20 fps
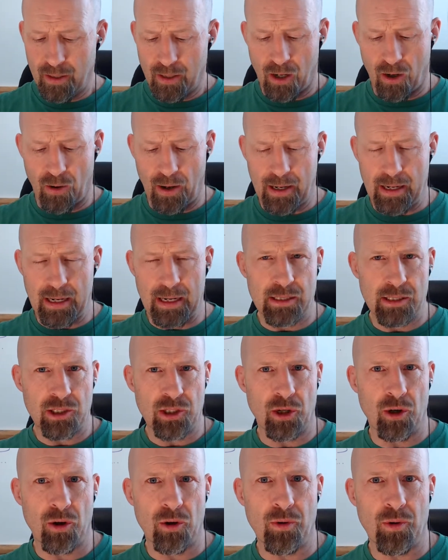All right, and
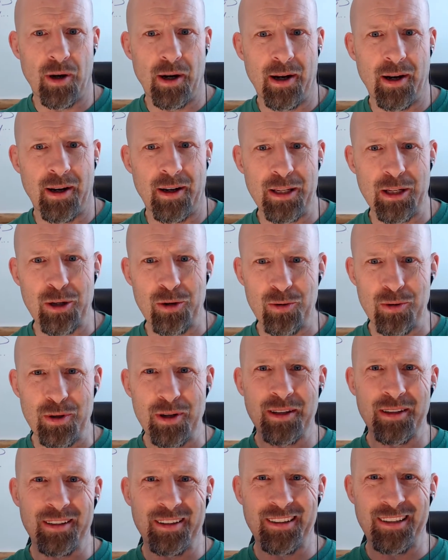so
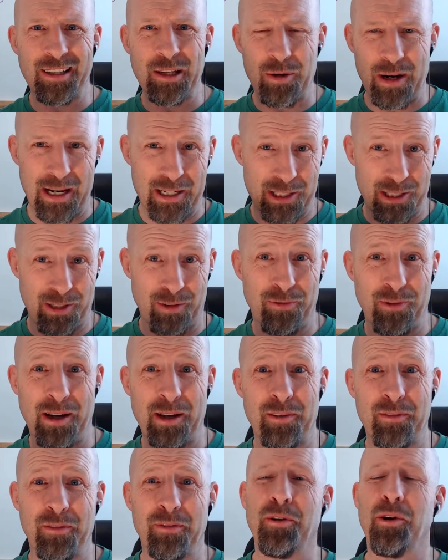you'd ask the
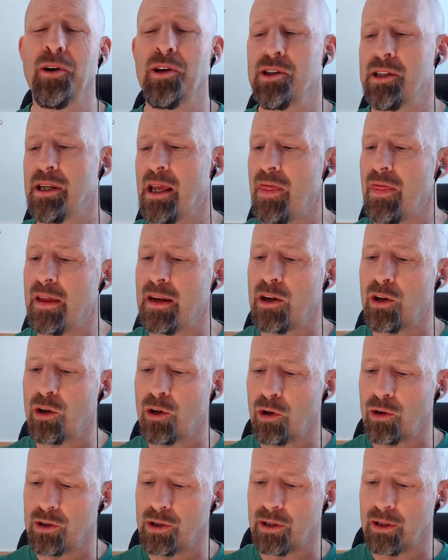friend first, and then you
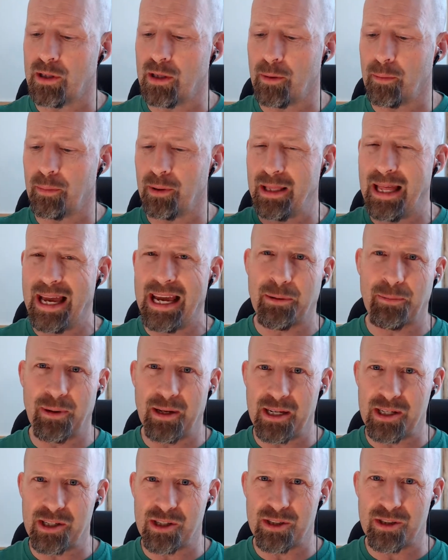go to the black
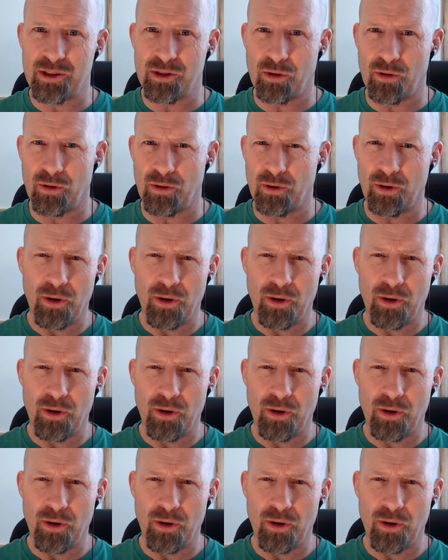pages, or